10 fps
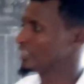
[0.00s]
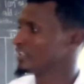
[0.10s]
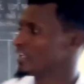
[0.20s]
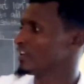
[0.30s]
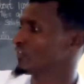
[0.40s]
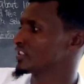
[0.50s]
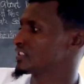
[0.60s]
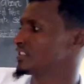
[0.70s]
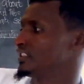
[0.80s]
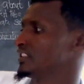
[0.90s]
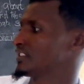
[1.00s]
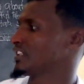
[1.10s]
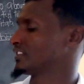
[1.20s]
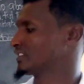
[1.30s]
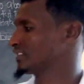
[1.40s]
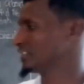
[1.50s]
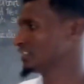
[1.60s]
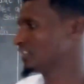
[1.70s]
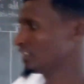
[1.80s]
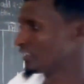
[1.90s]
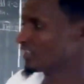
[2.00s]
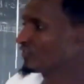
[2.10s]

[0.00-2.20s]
the first test. The